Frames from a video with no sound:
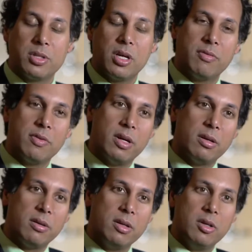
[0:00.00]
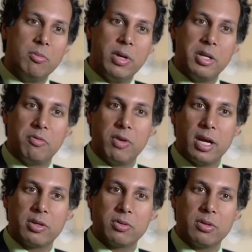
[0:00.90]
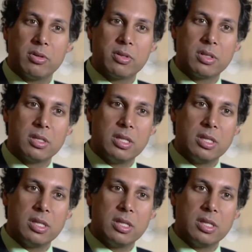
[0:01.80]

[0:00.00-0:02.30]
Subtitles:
tough on manufacturers?